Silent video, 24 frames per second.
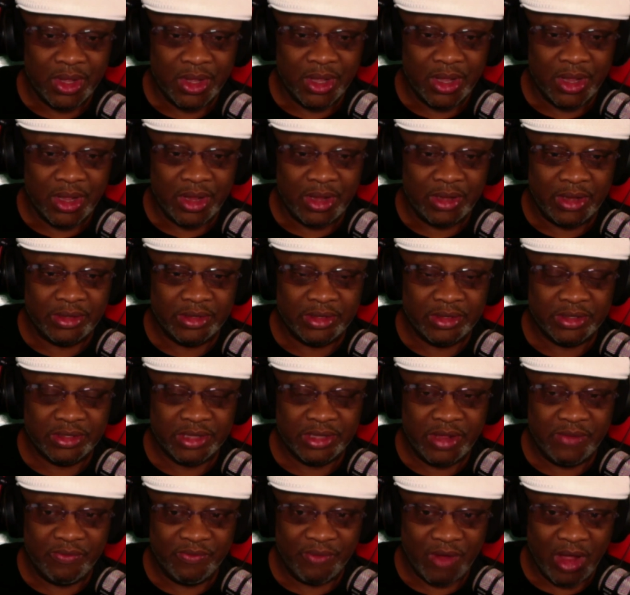and just
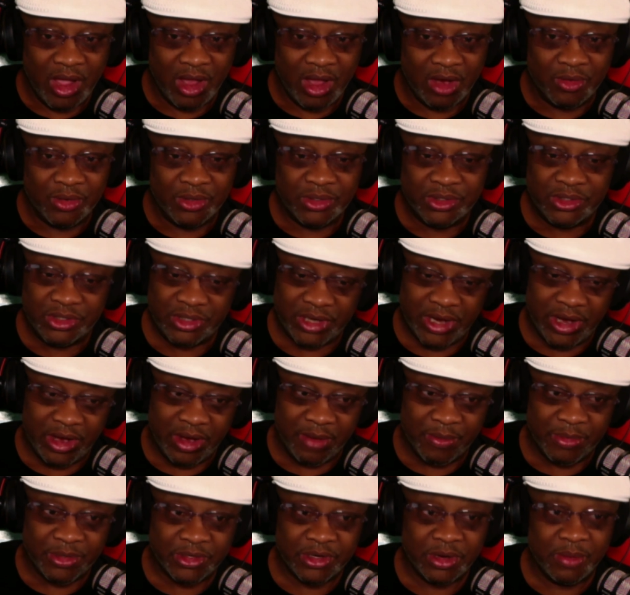keep following,
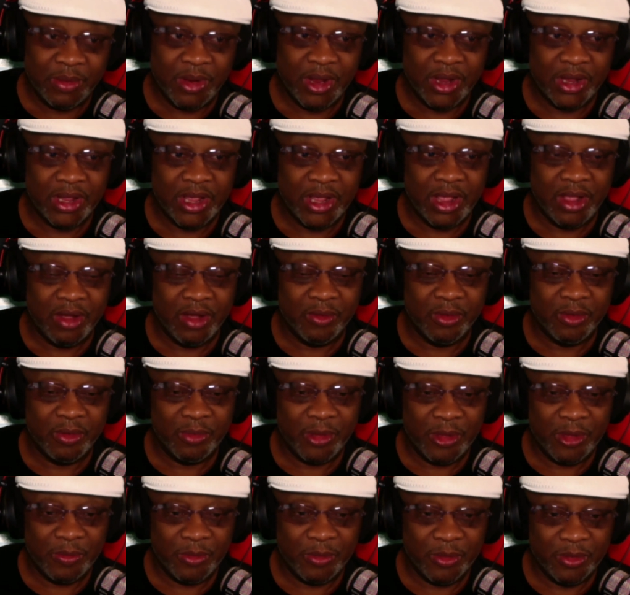share my account with
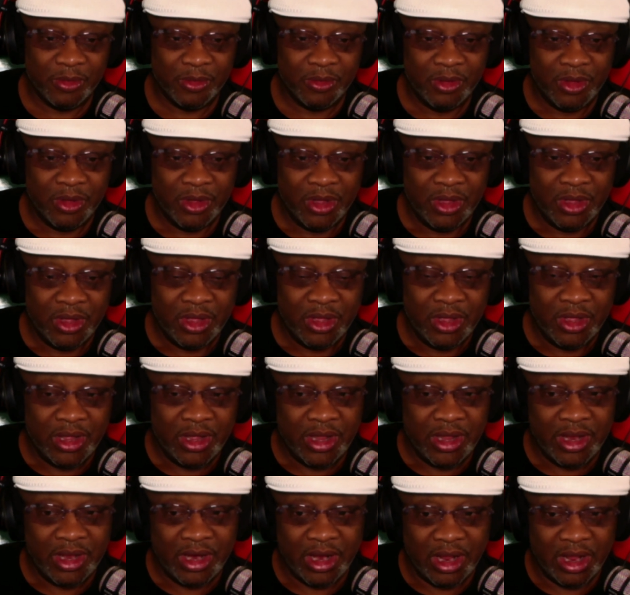people,
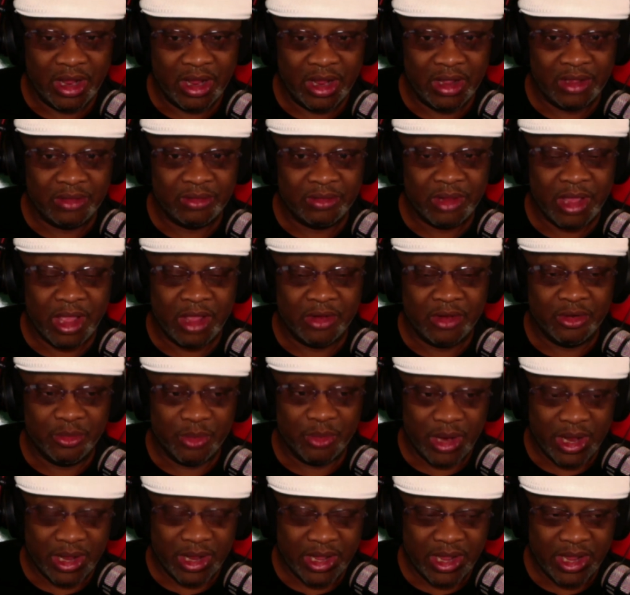and I'll do
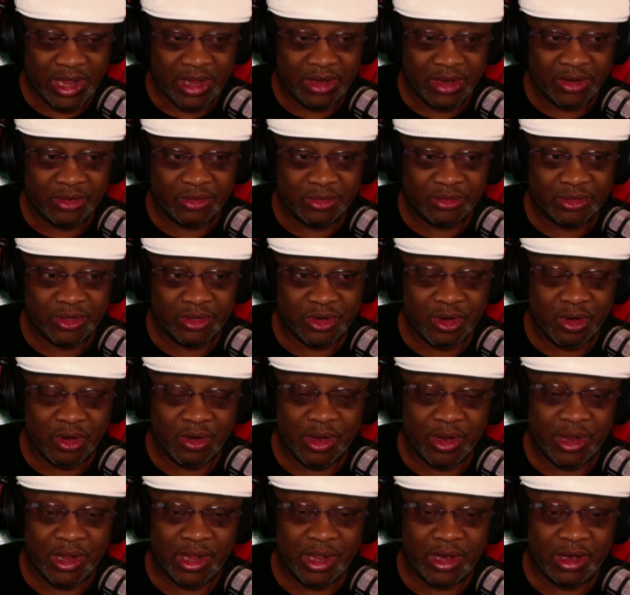what I can do to go
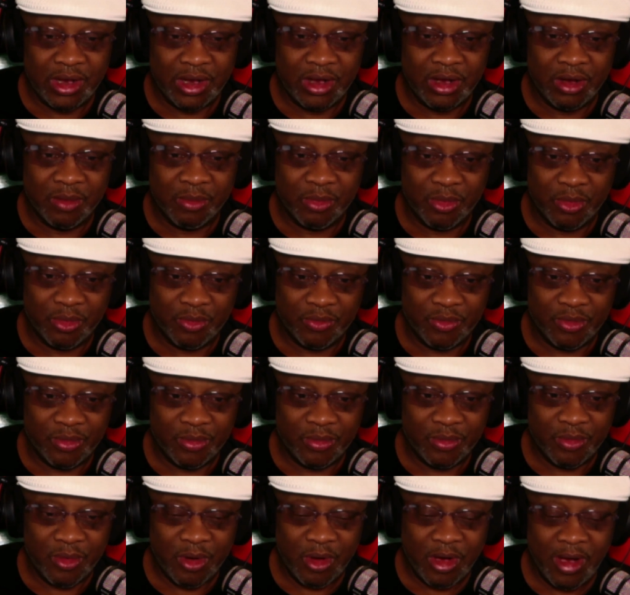ahead and approve them.
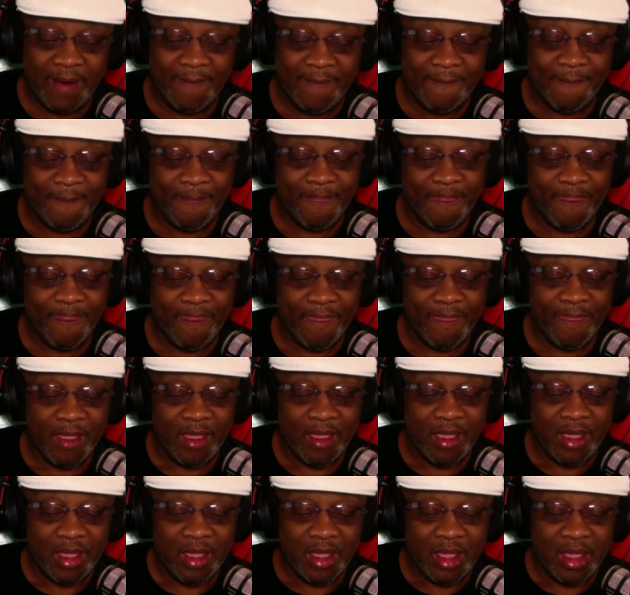All right,
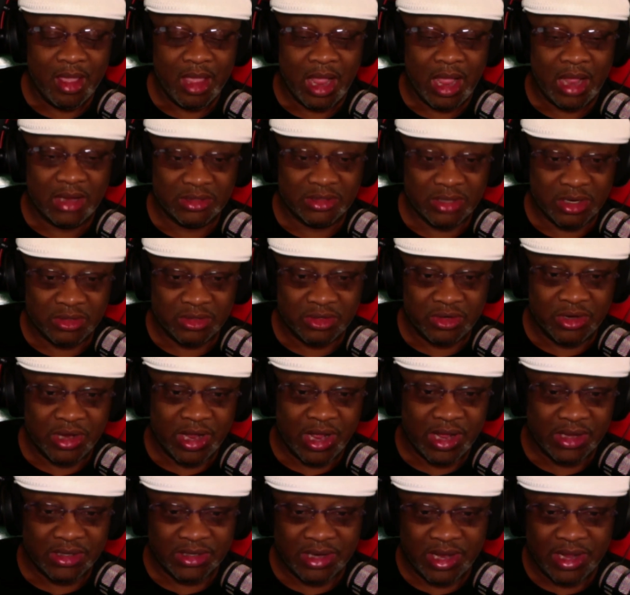I'll talk to you
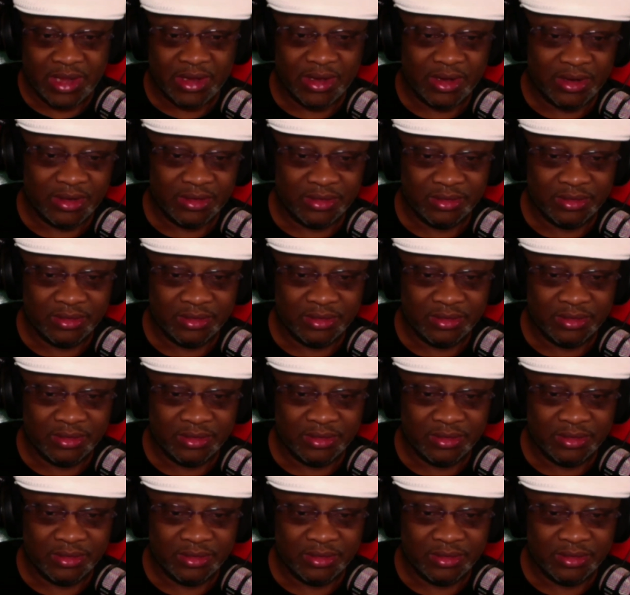guys later.